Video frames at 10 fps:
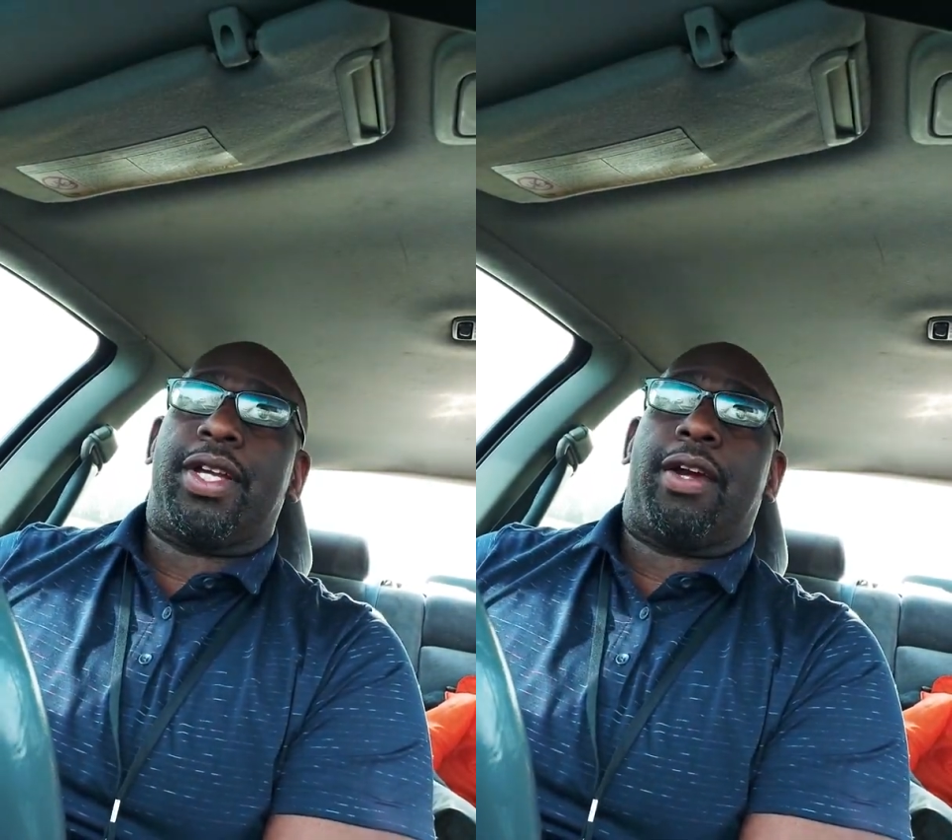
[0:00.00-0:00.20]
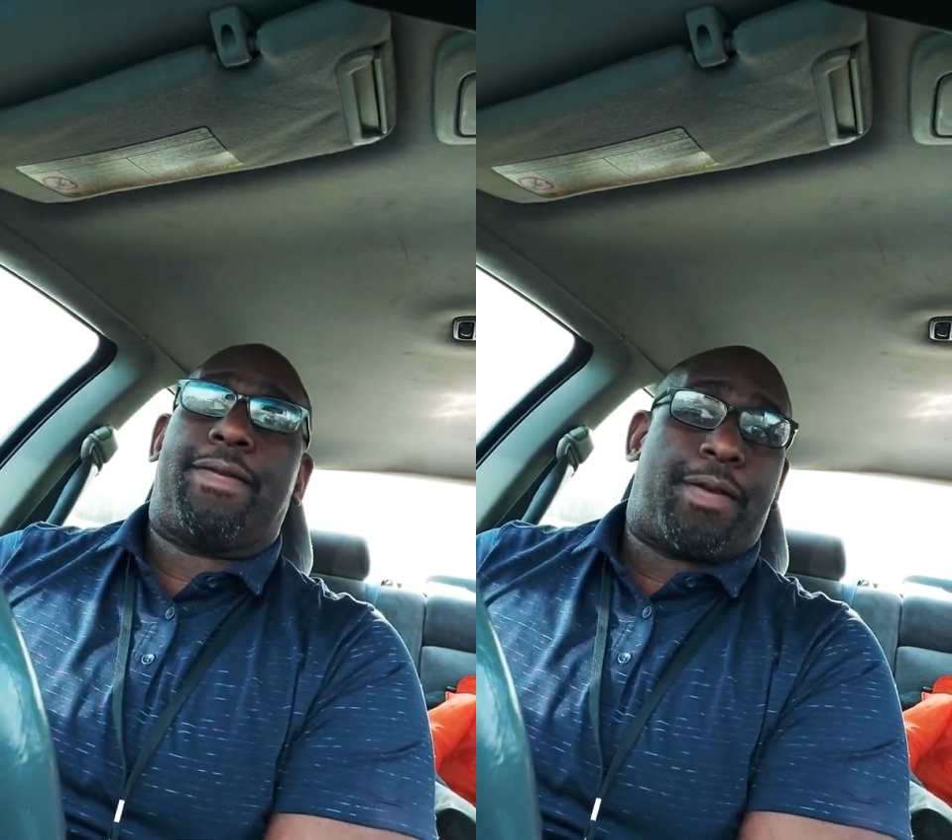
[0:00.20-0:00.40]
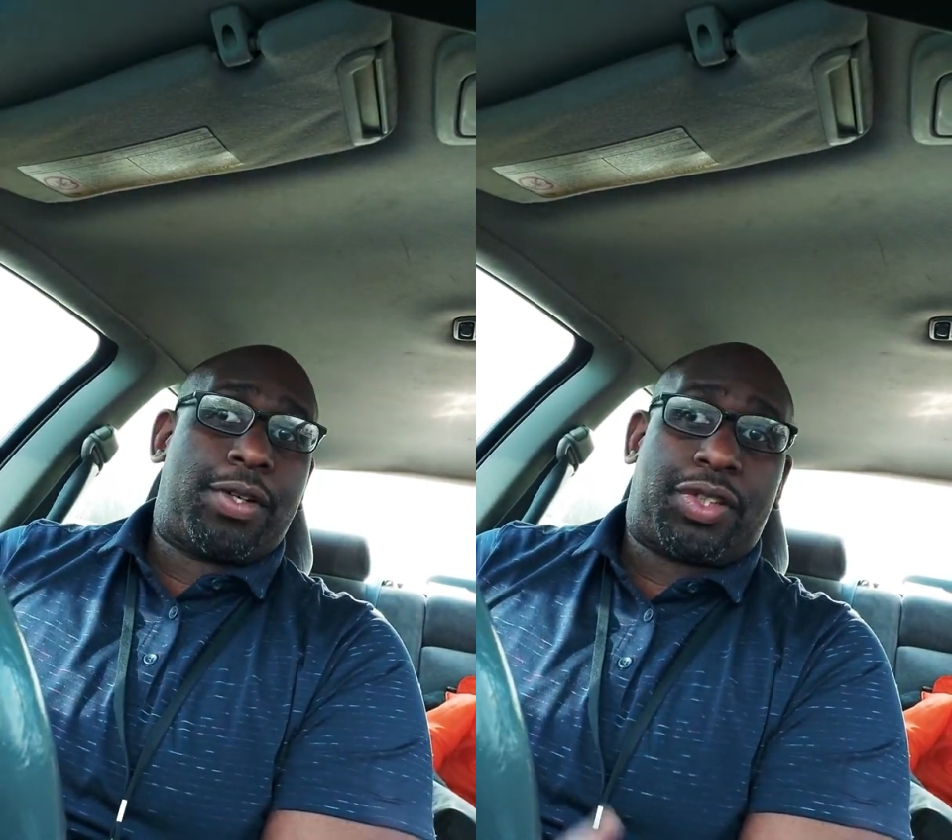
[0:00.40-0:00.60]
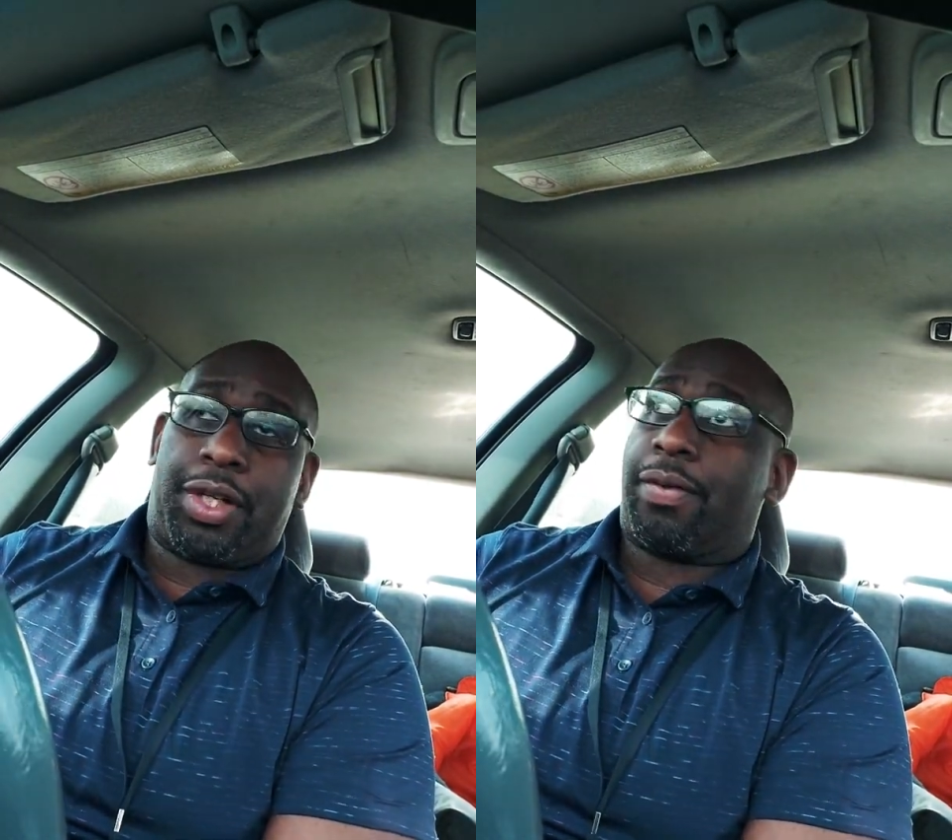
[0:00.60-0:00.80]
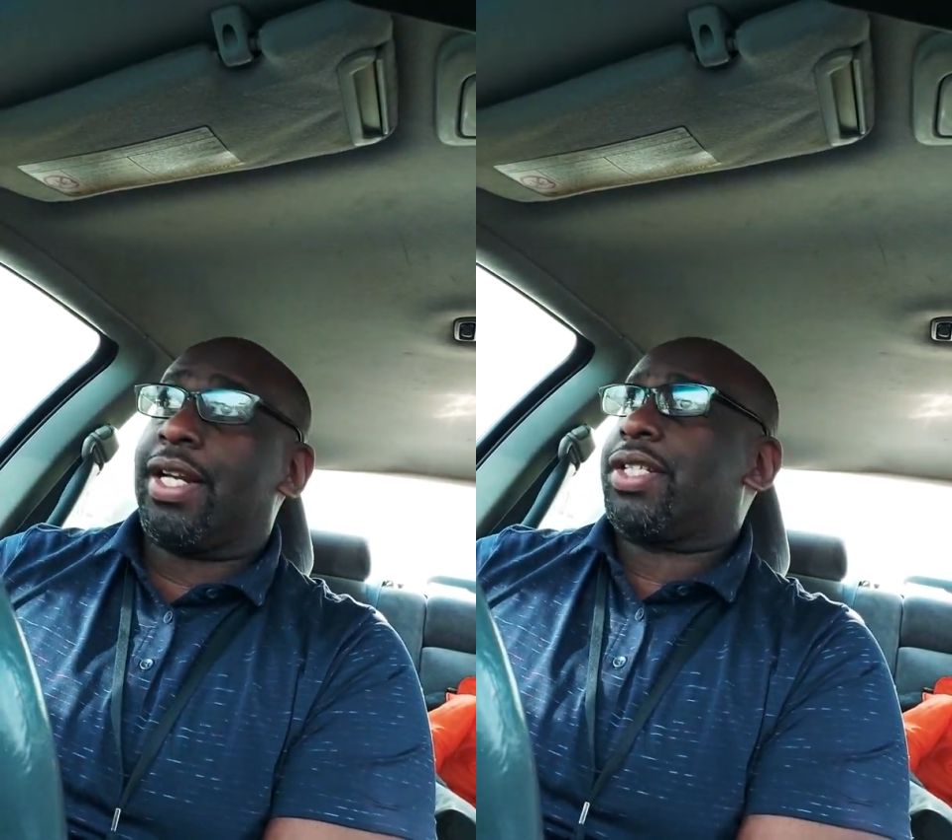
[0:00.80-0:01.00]
year, first
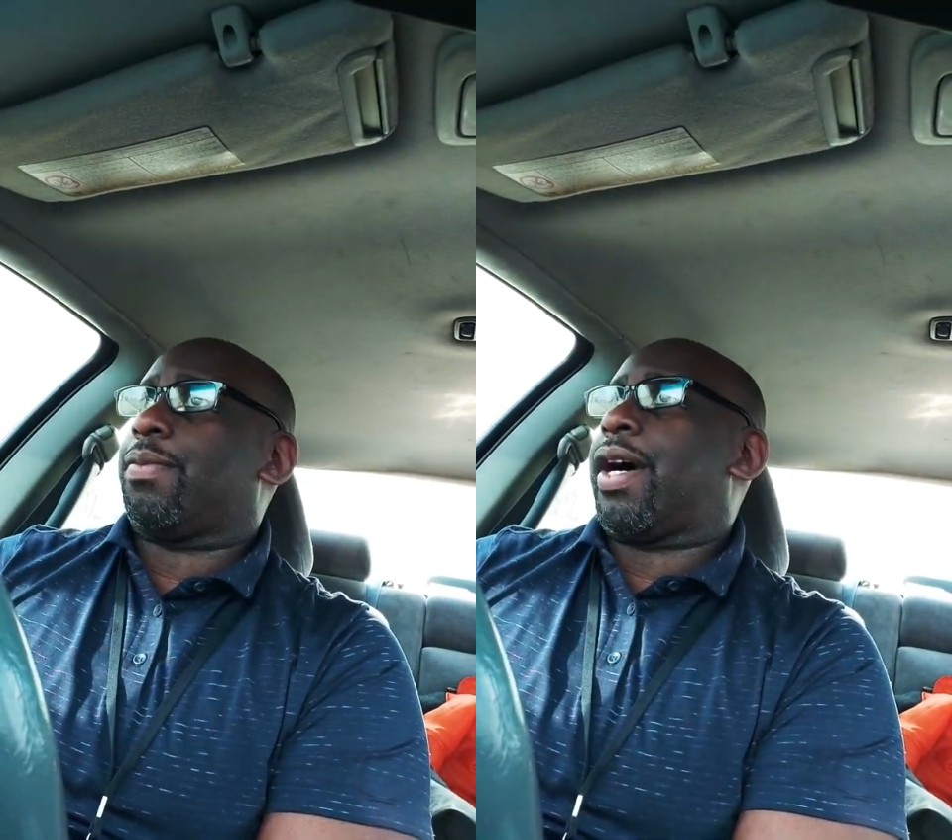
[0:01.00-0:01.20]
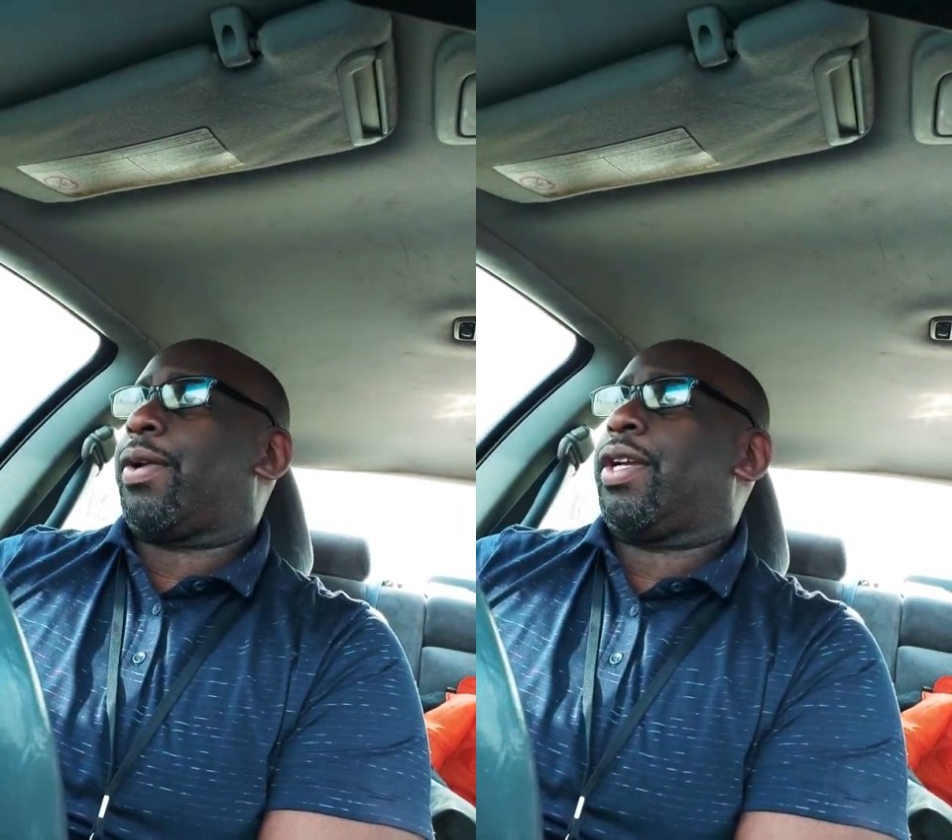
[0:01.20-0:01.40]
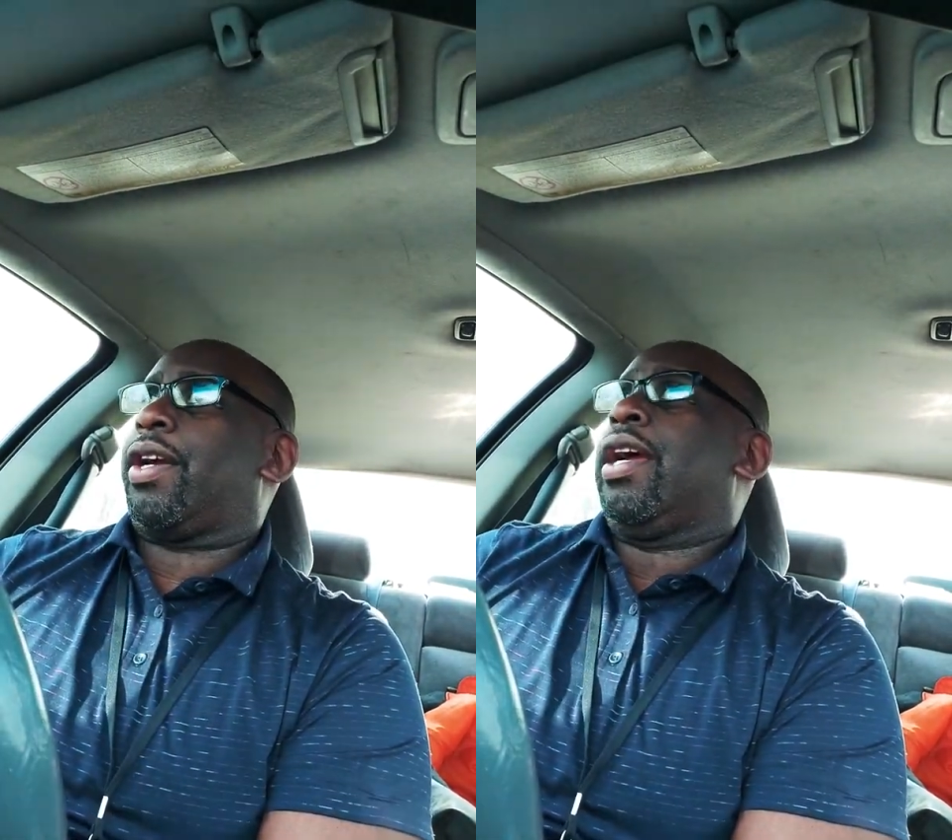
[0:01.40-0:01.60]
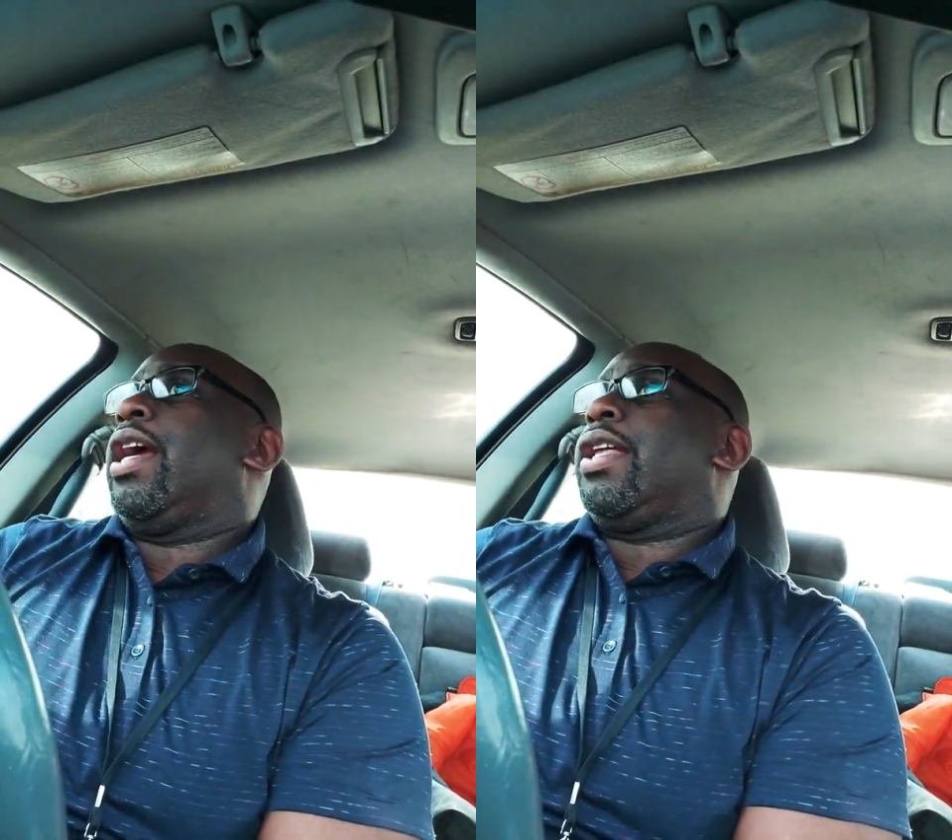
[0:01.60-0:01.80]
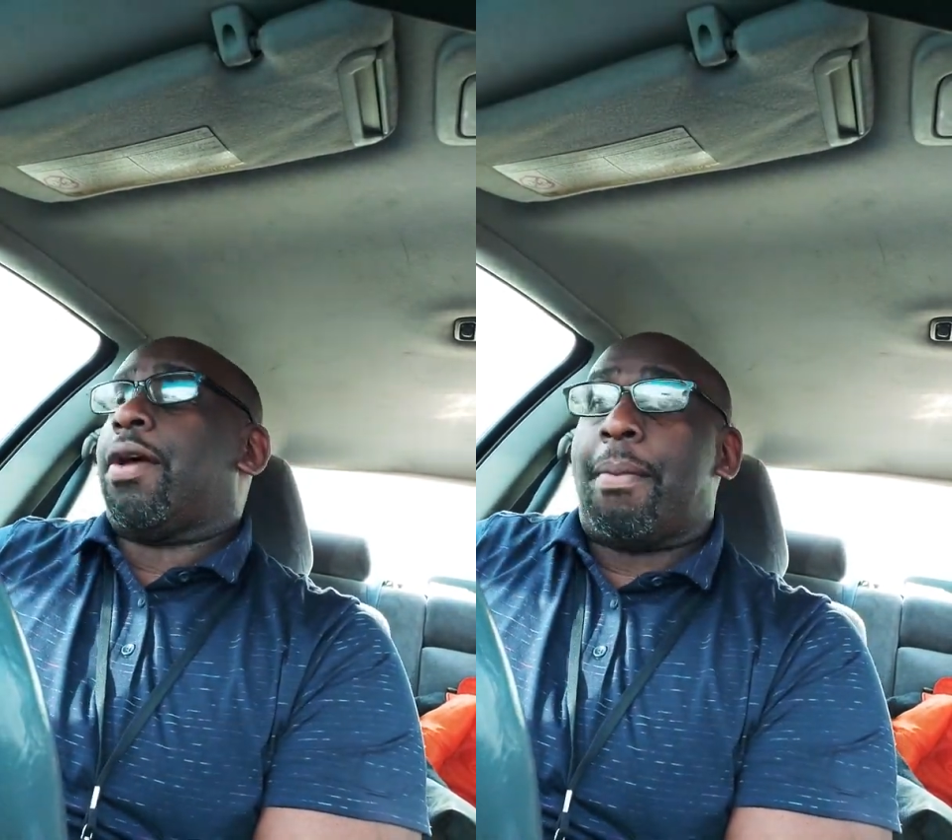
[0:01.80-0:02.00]
generation model year.
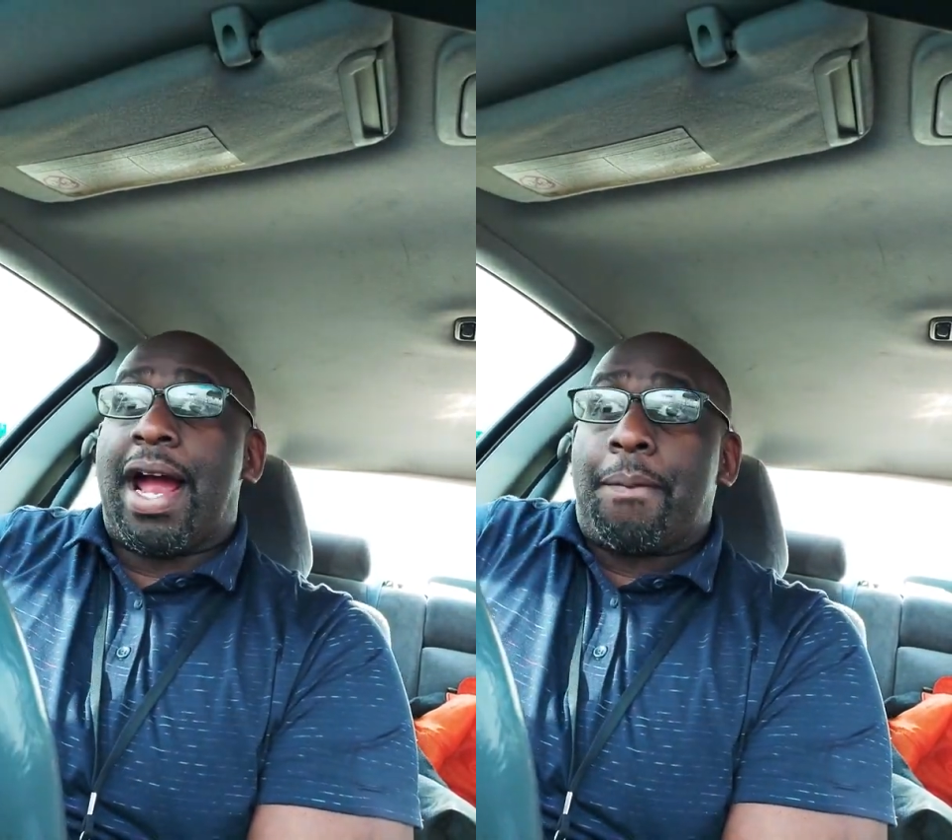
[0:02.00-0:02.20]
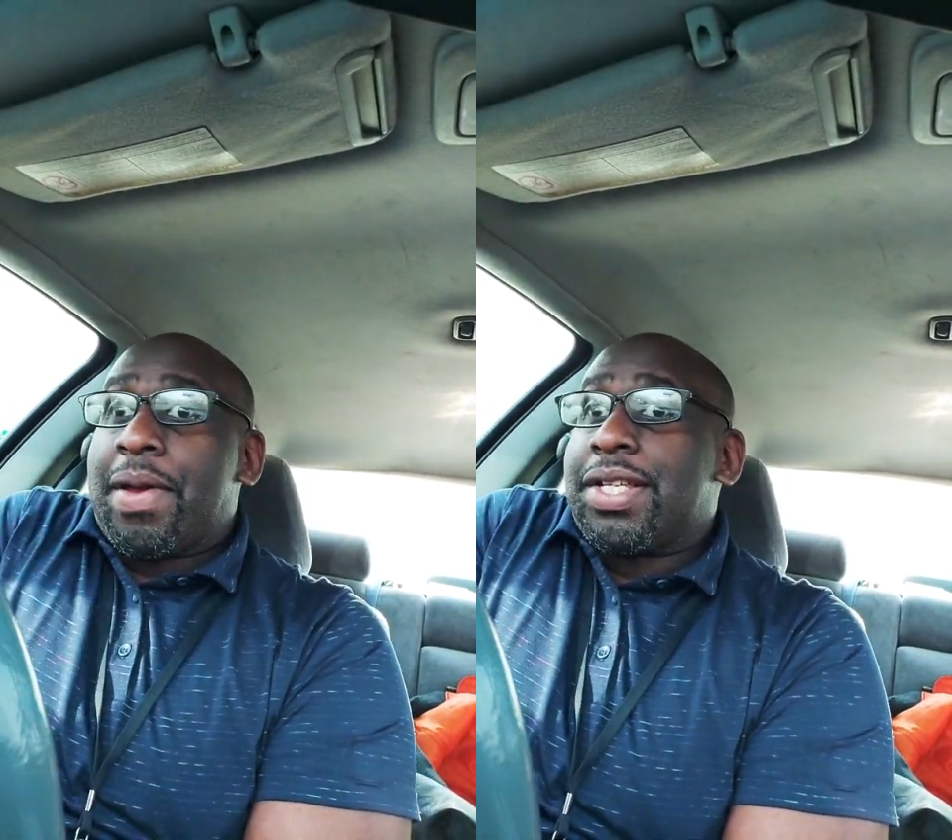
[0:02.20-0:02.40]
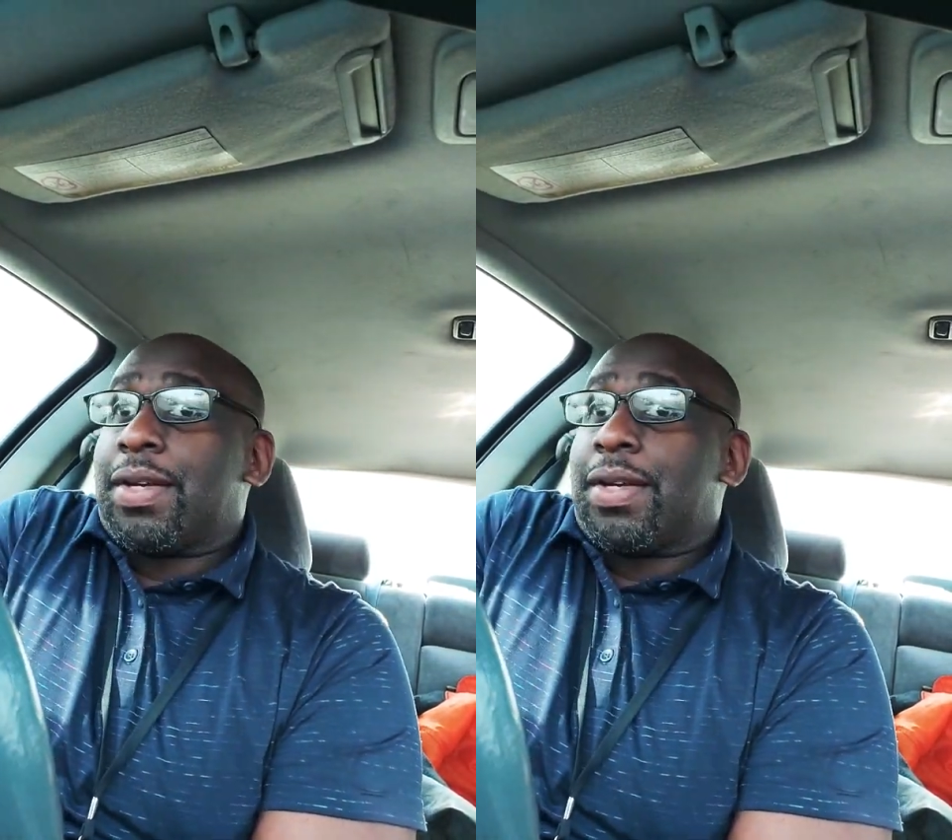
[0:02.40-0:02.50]
There might be